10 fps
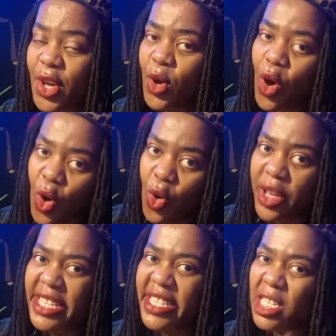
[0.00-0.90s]
or
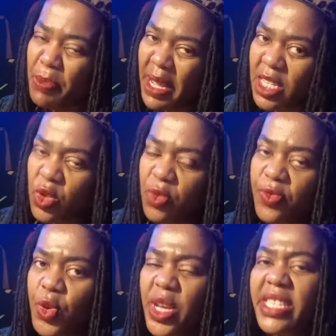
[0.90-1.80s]
is expected of
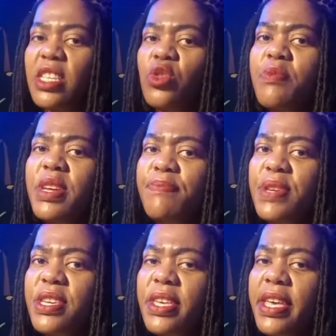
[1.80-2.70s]
you as a human
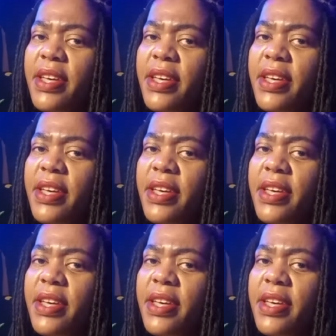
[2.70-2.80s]
being.